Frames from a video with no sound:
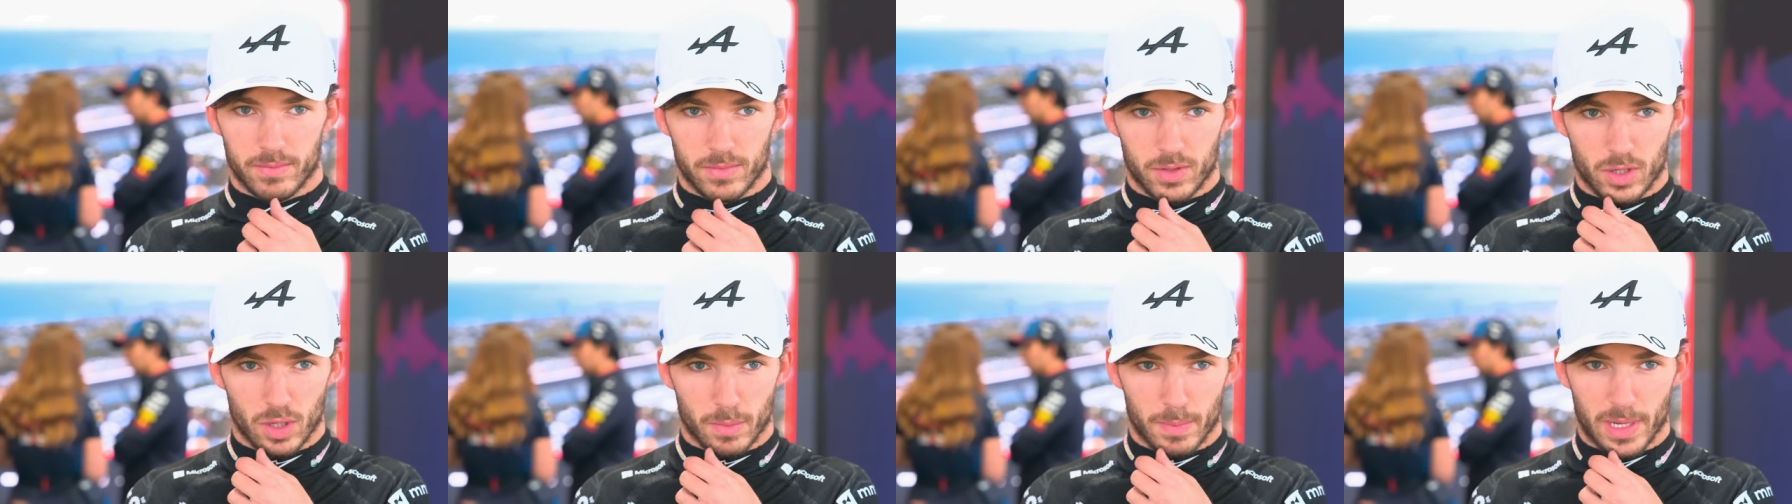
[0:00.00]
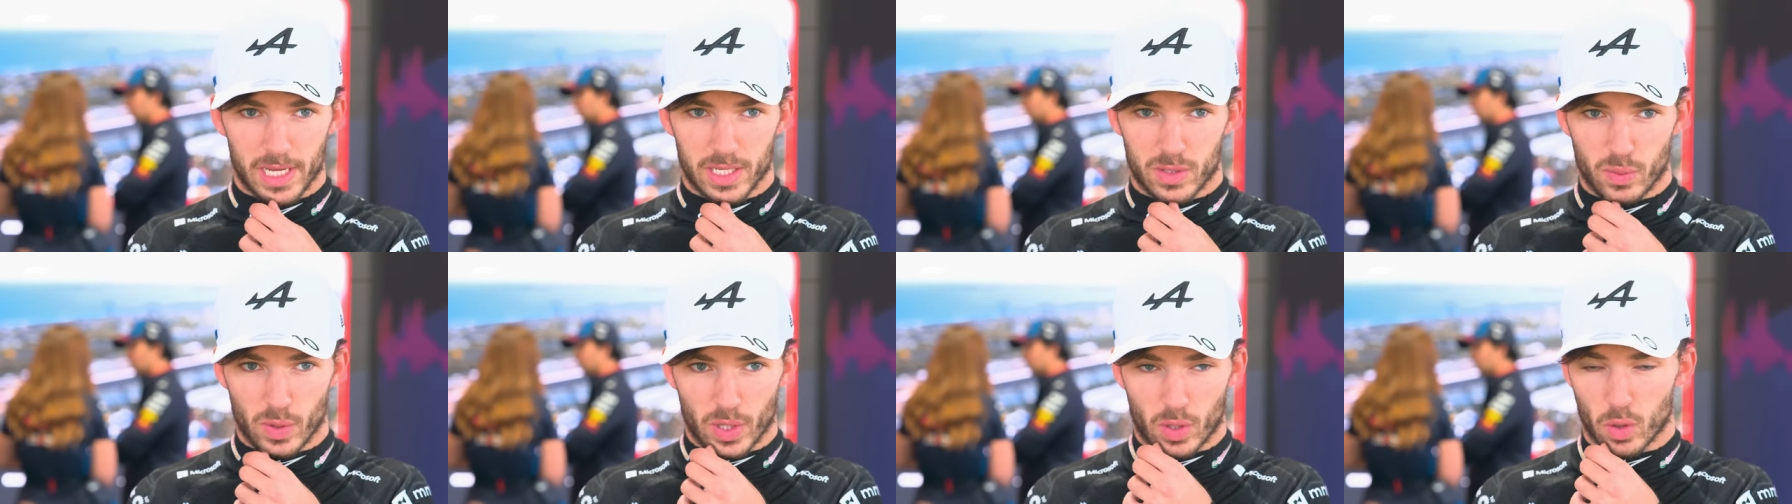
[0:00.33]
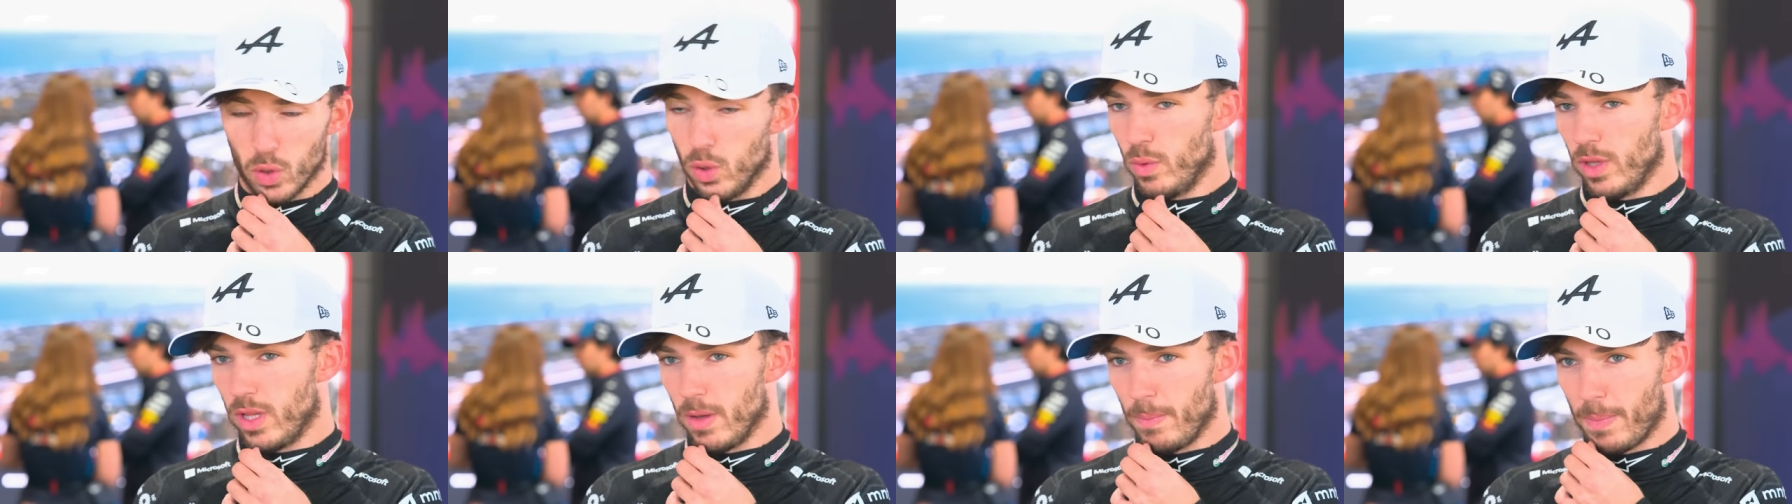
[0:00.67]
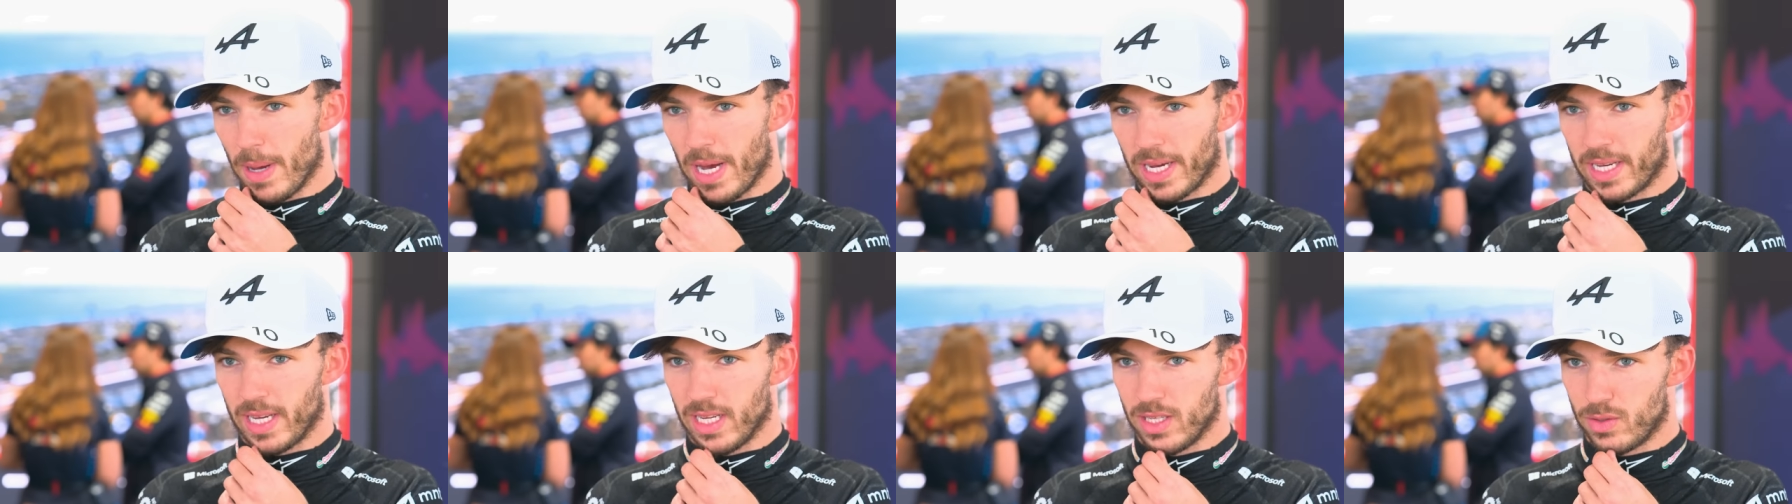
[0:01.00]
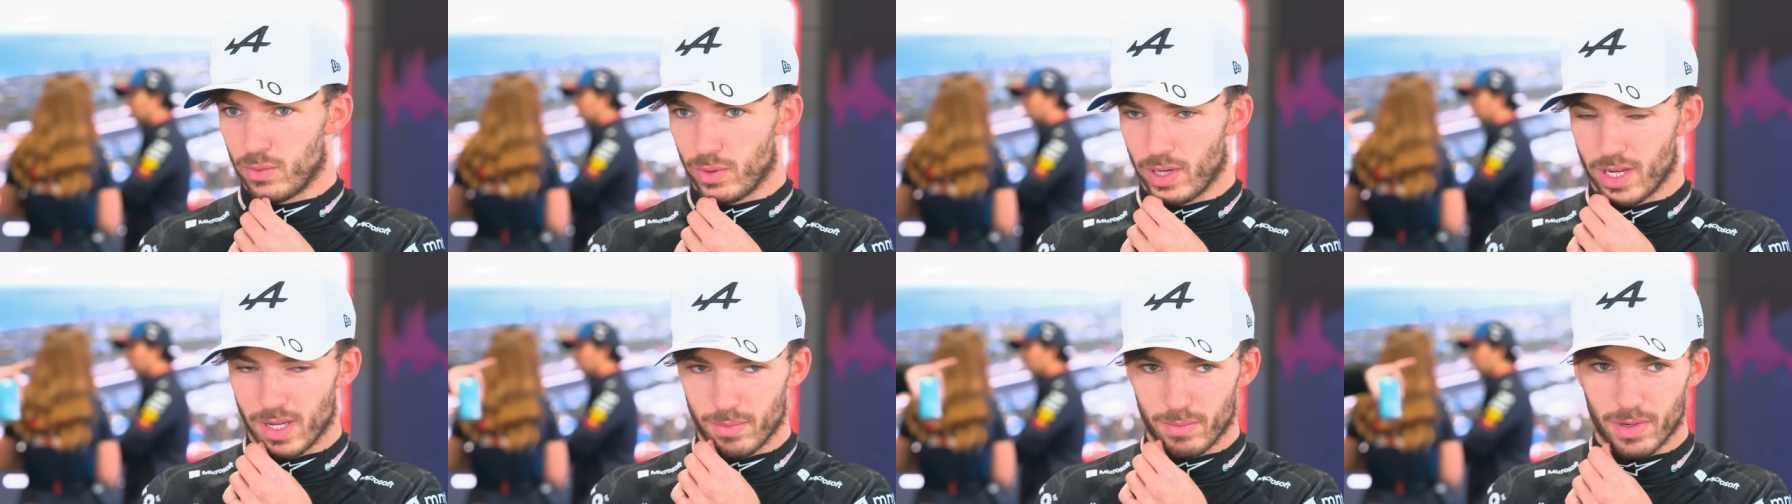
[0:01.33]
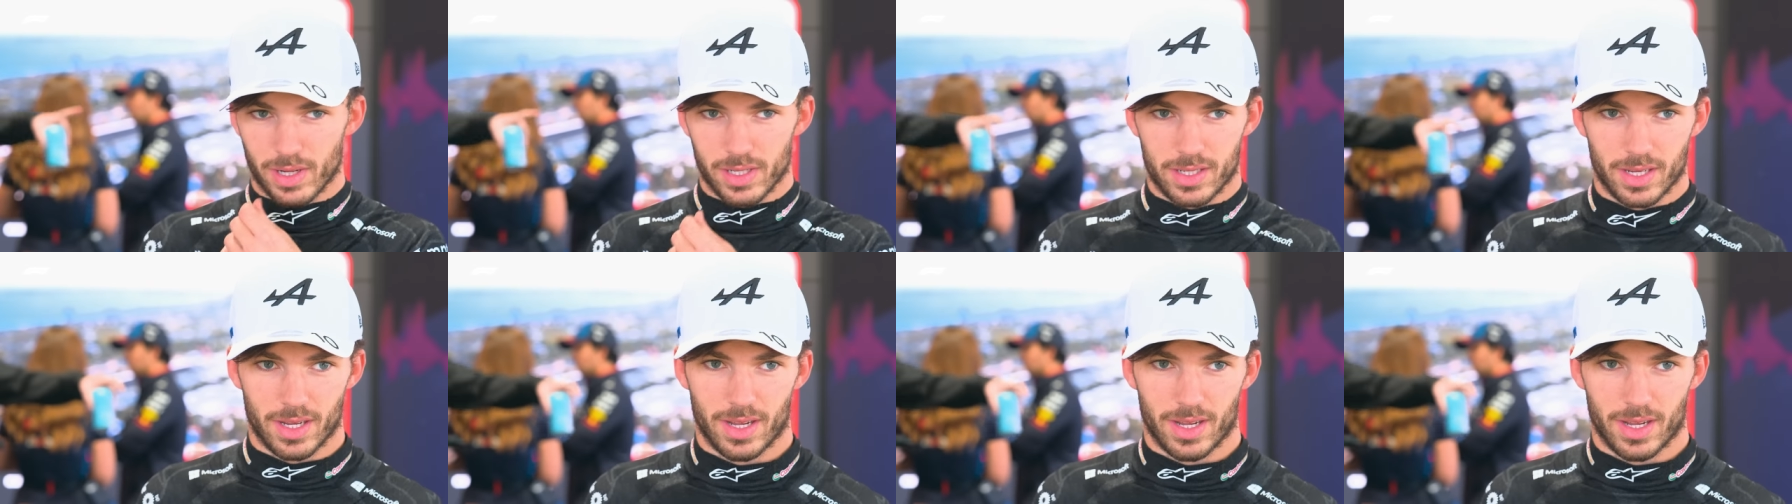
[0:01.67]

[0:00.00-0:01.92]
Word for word: the best we could with the package we had, but.